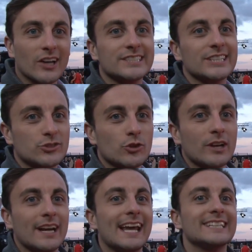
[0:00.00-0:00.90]
dance
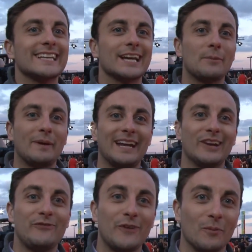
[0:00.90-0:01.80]
extraordinaires. They're going to be
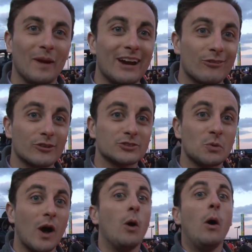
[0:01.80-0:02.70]
in the film later on
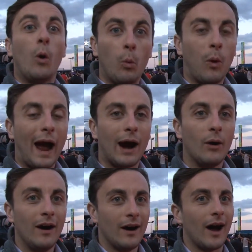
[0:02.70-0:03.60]
as well.
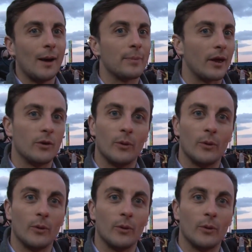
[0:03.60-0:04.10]
Wow, I'm blown